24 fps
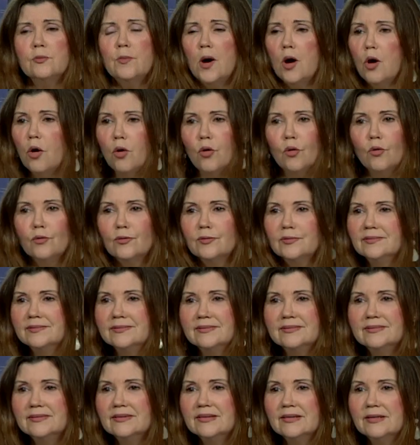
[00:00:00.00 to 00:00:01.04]
mold.
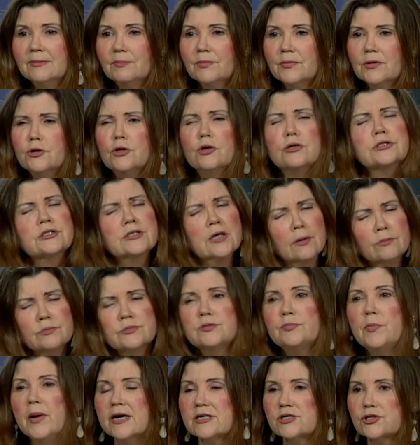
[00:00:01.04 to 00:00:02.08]
You're something
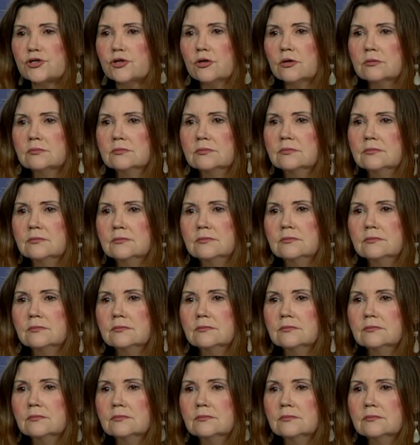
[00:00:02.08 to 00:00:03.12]
special.
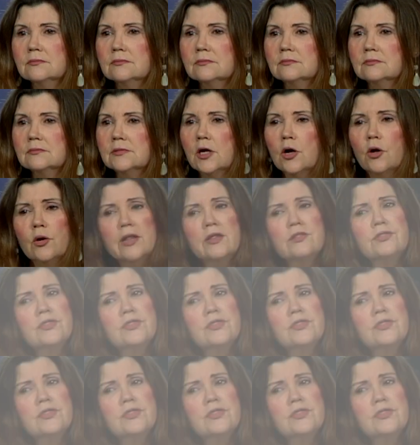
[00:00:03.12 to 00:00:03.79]
The only